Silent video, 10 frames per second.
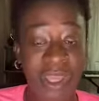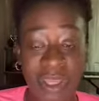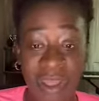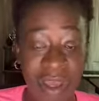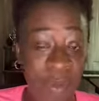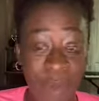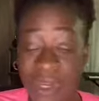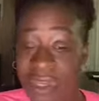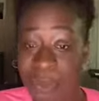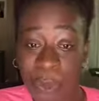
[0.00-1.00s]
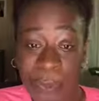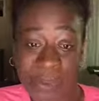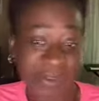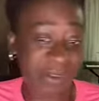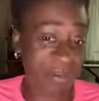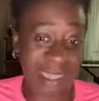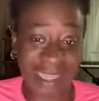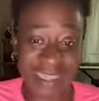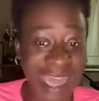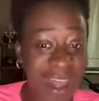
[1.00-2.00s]
where they open it from, I
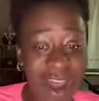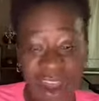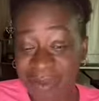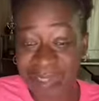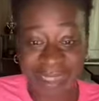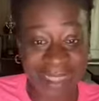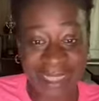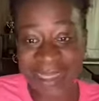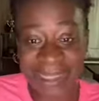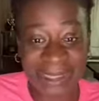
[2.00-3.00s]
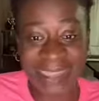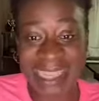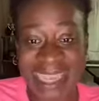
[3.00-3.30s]
guess how often they looked at